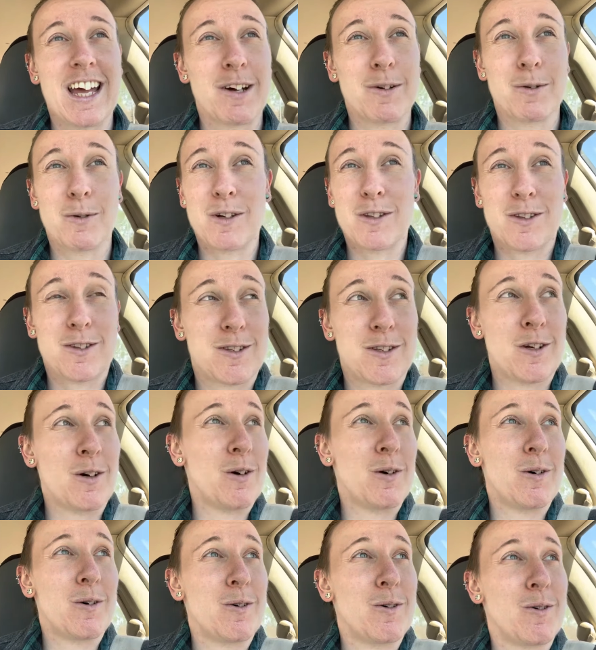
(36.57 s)
with
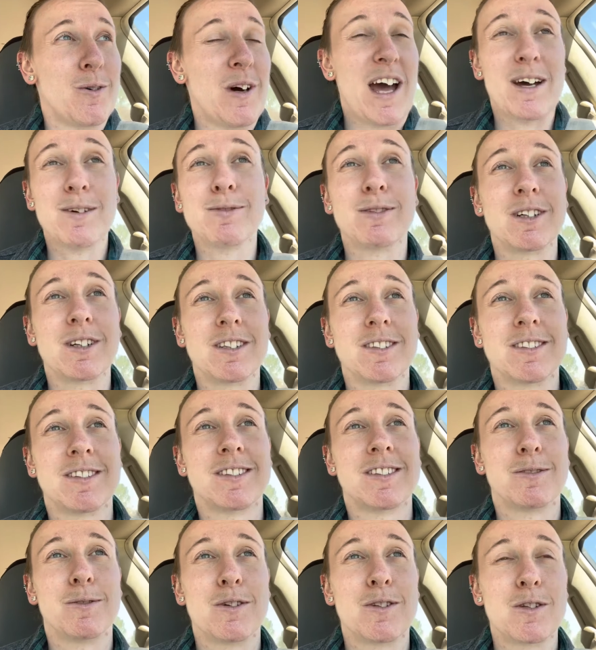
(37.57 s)
no effort,
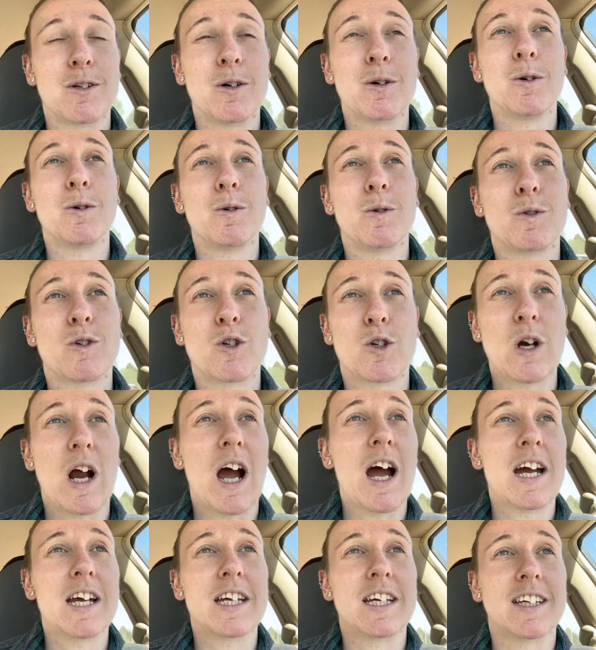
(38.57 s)
with no
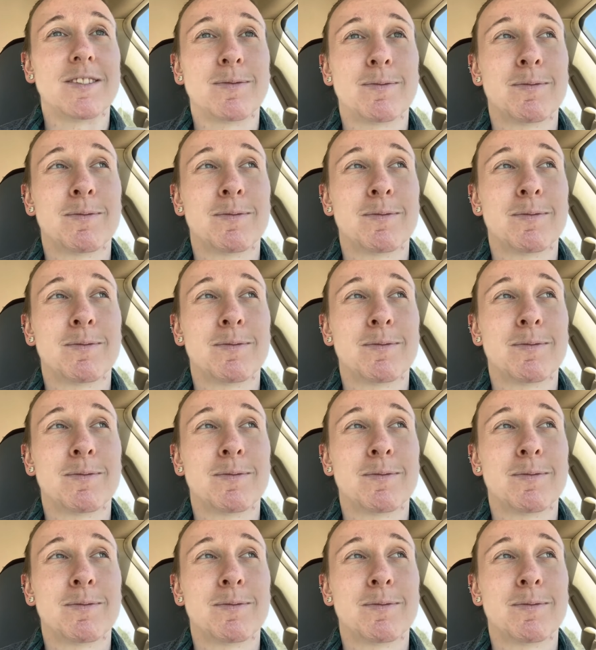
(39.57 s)
trying.